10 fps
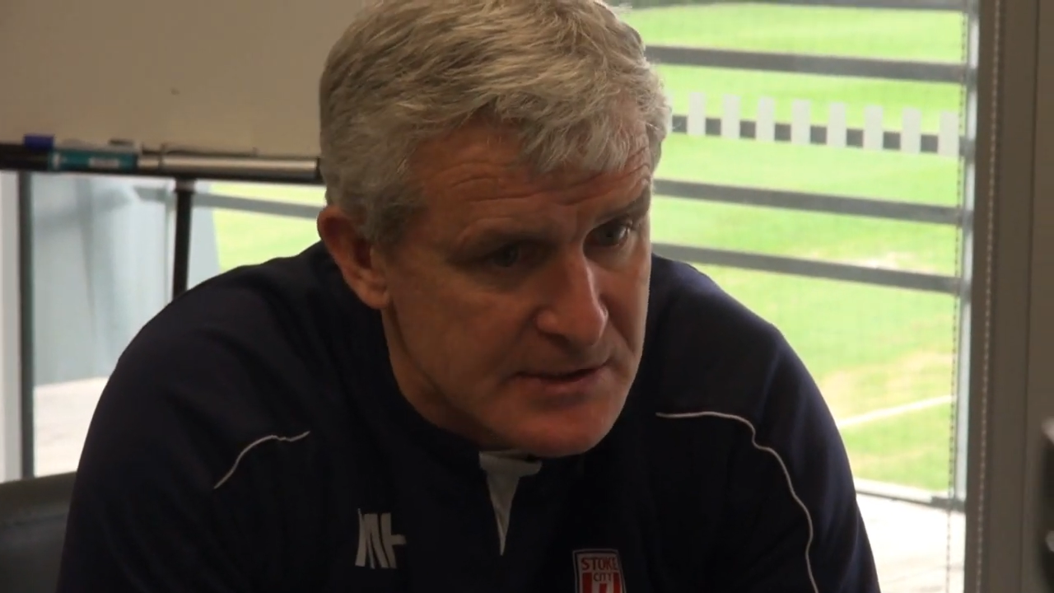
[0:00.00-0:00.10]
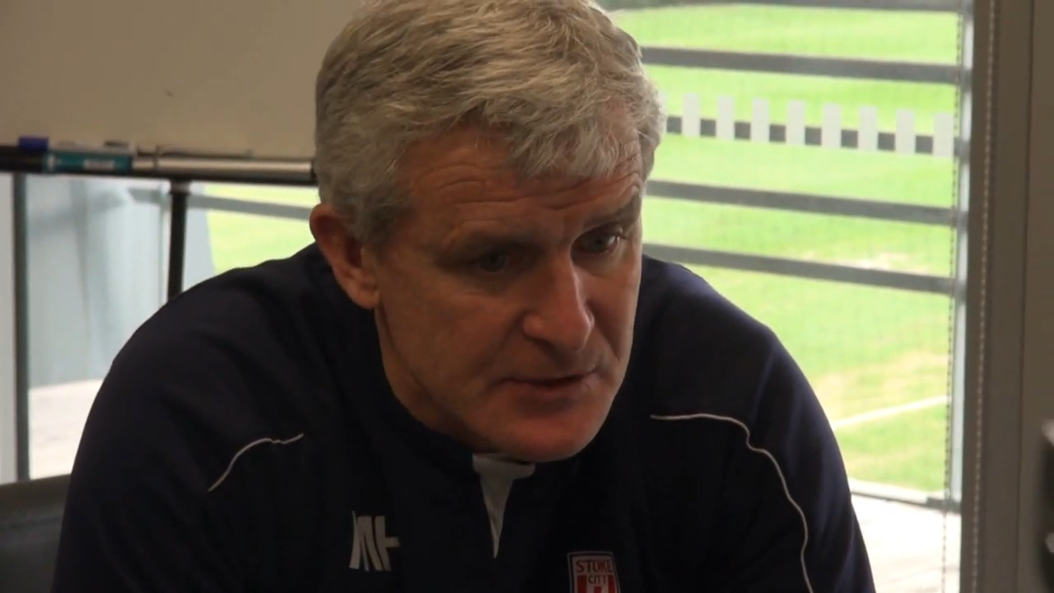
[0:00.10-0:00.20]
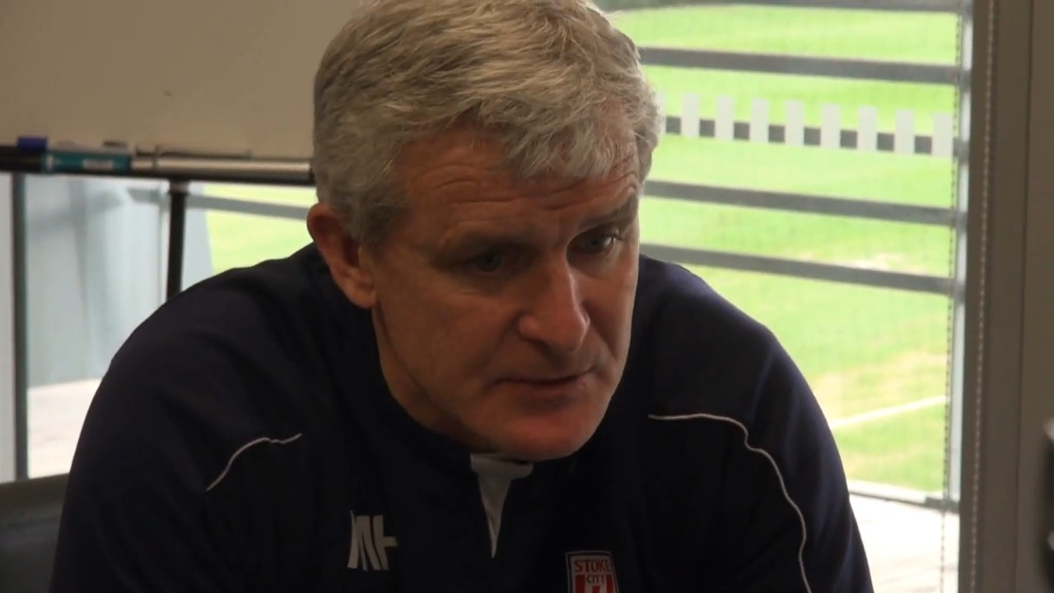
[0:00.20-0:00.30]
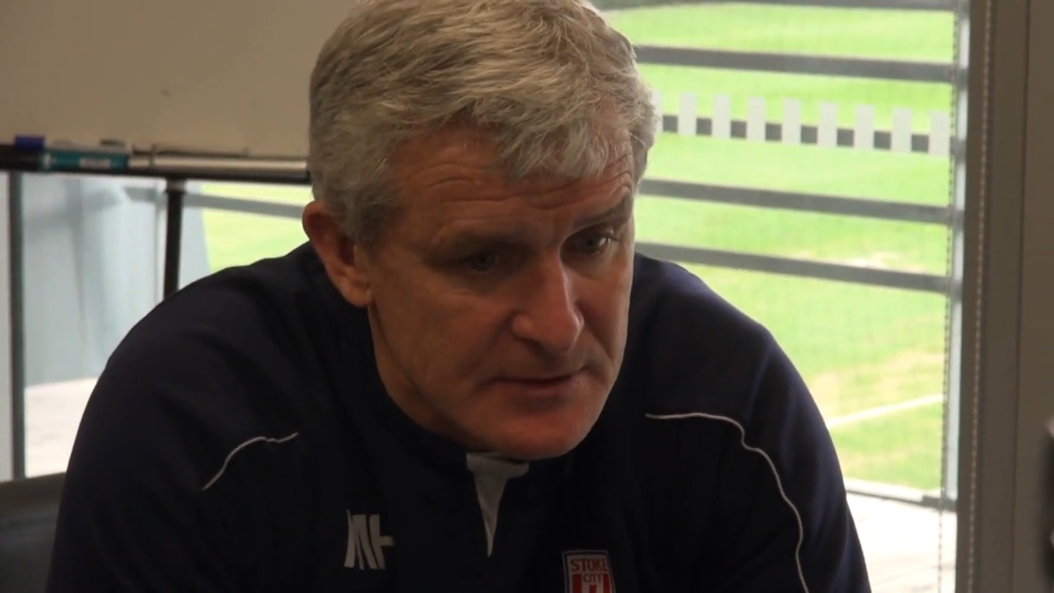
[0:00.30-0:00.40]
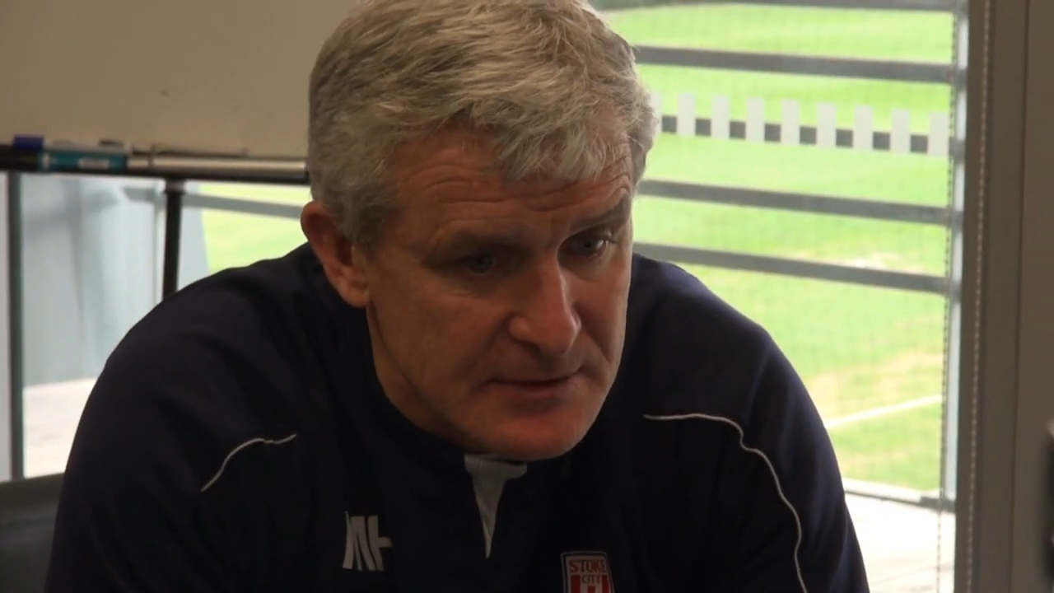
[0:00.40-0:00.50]

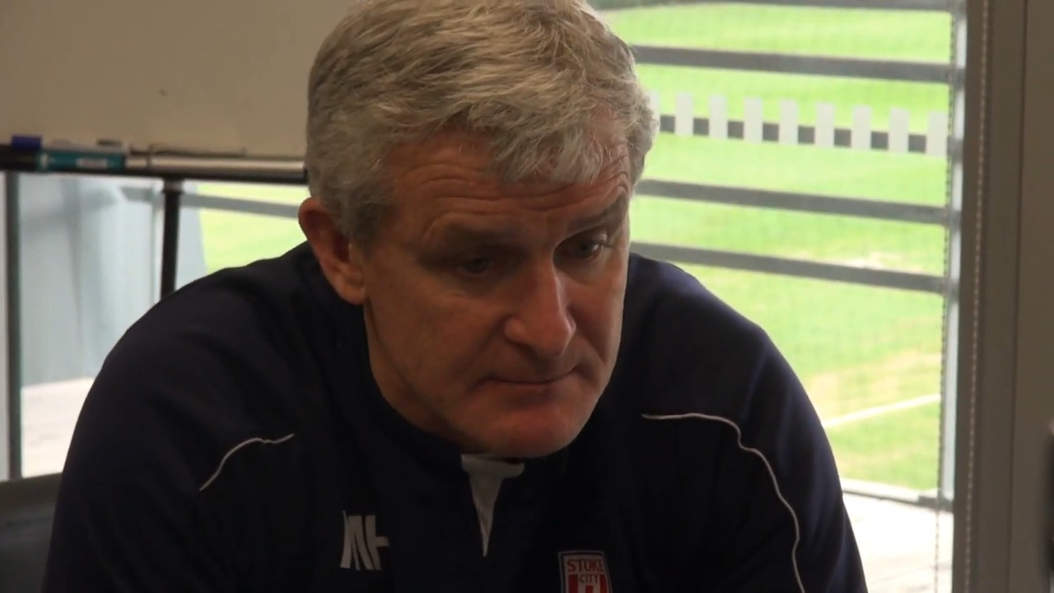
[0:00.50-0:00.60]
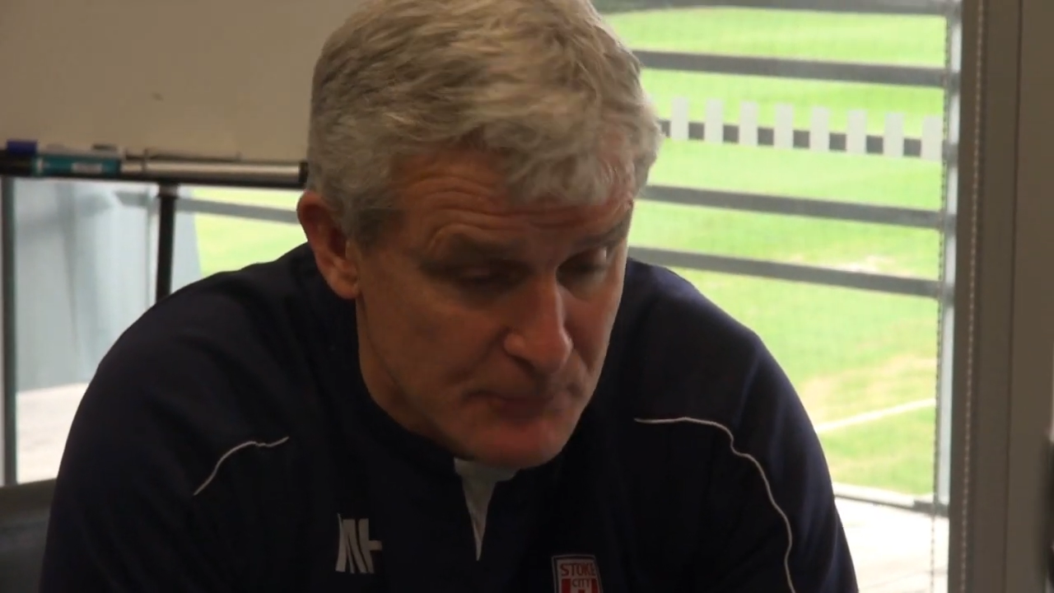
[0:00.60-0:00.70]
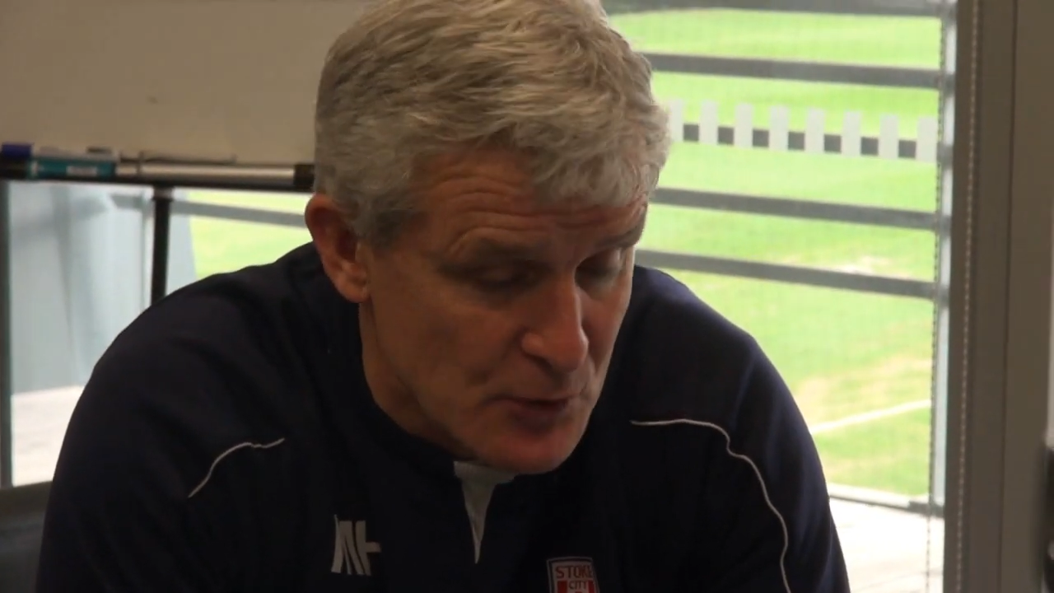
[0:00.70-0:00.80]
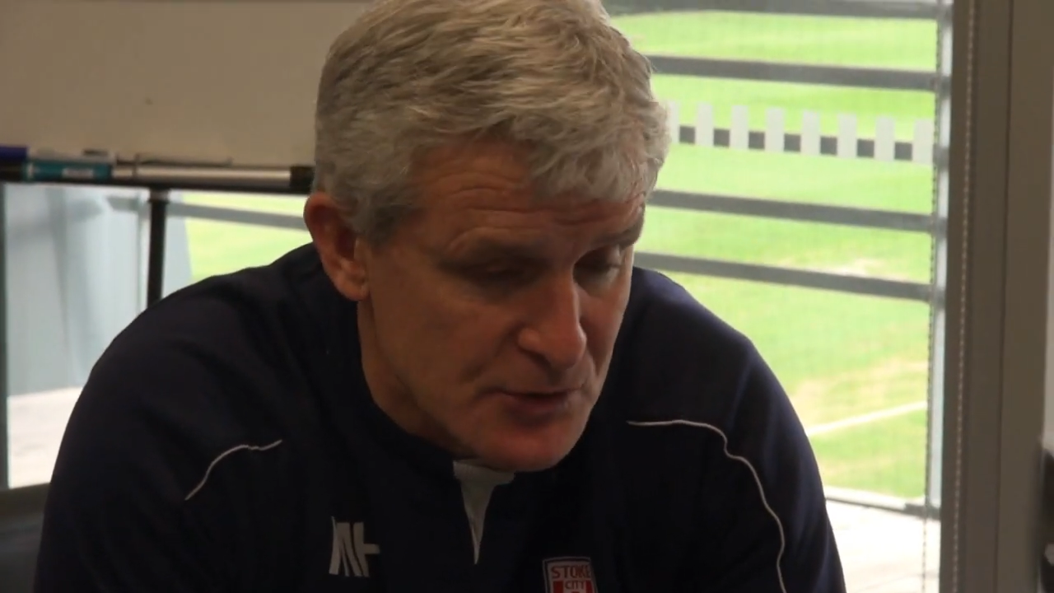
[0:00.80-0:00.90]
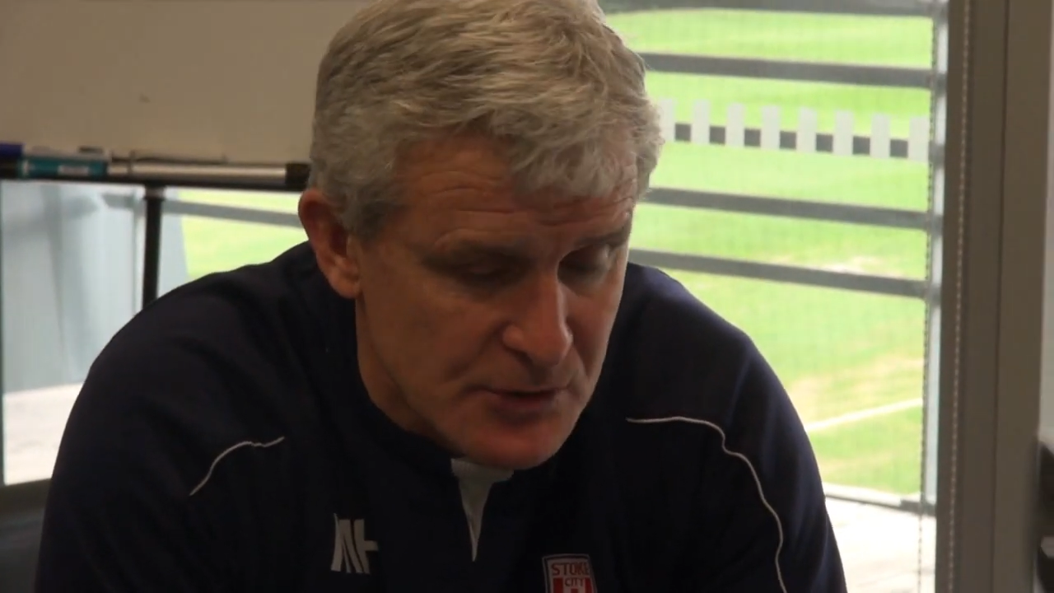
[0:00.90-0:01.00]

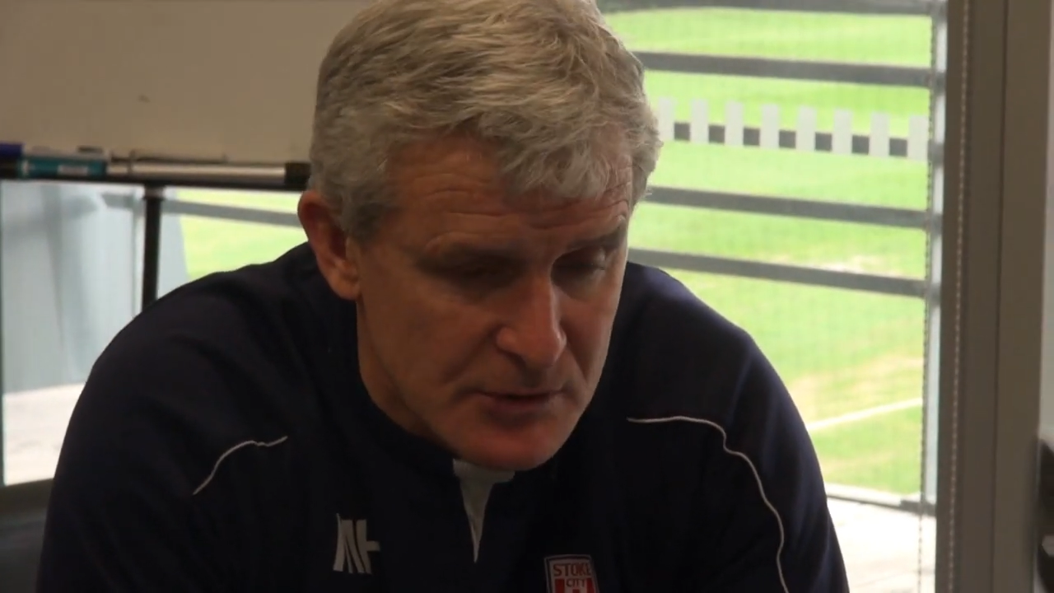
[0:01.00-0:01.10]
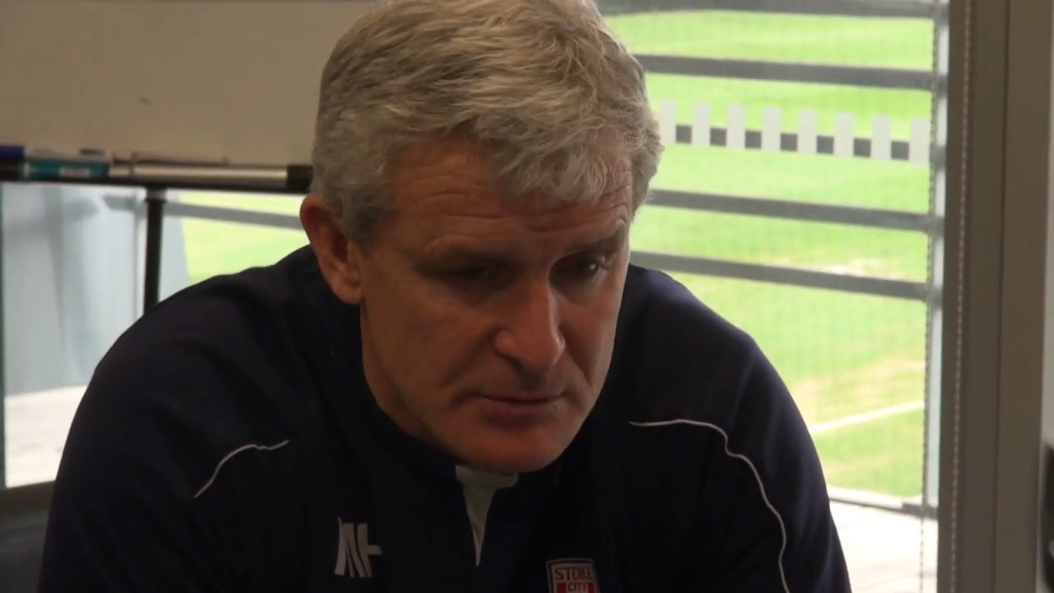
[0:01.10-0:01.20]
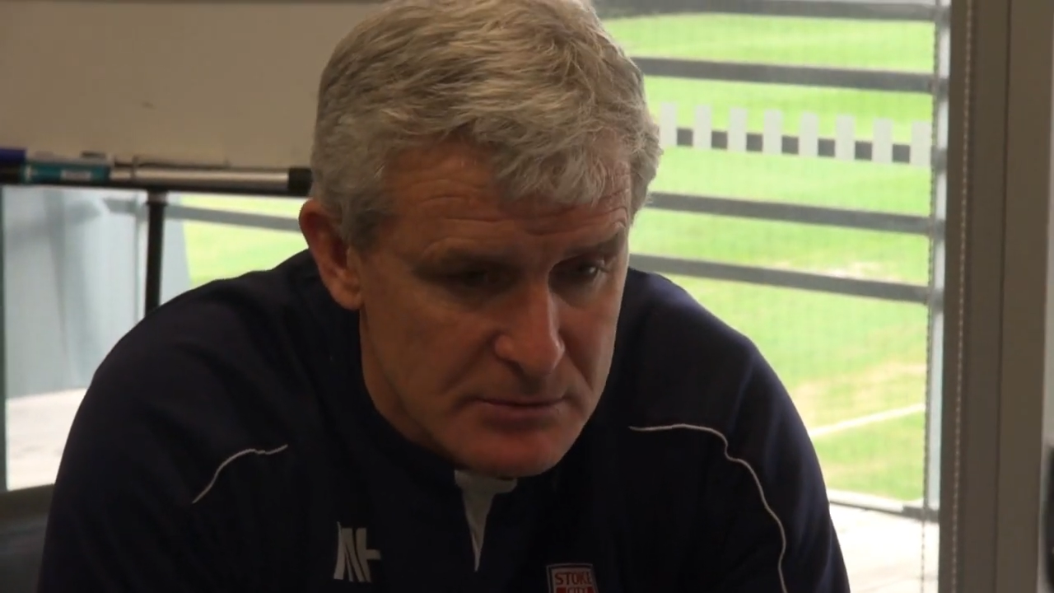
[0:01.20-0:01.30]
more so.